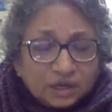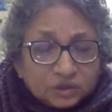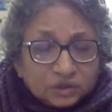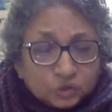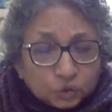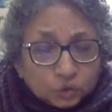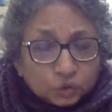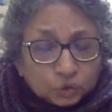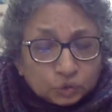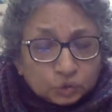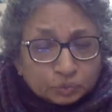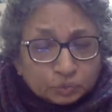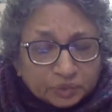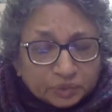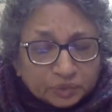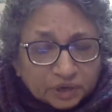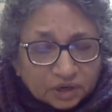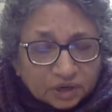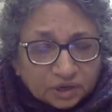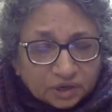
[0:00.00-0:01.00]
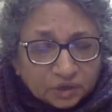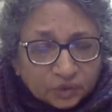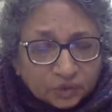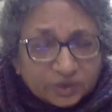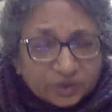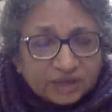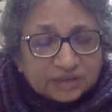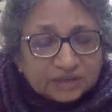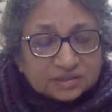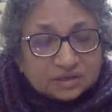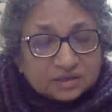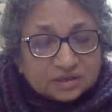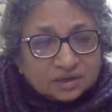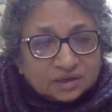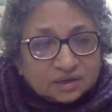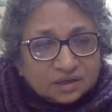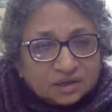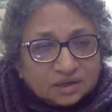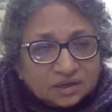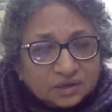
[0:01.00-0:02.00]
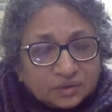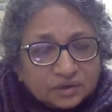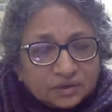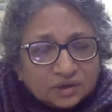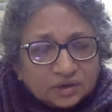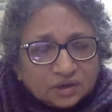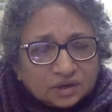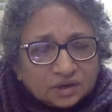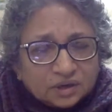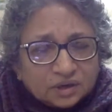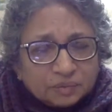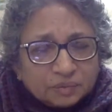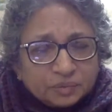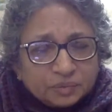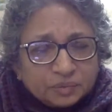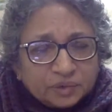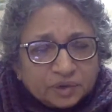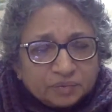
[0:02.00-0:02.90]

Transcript: to locate a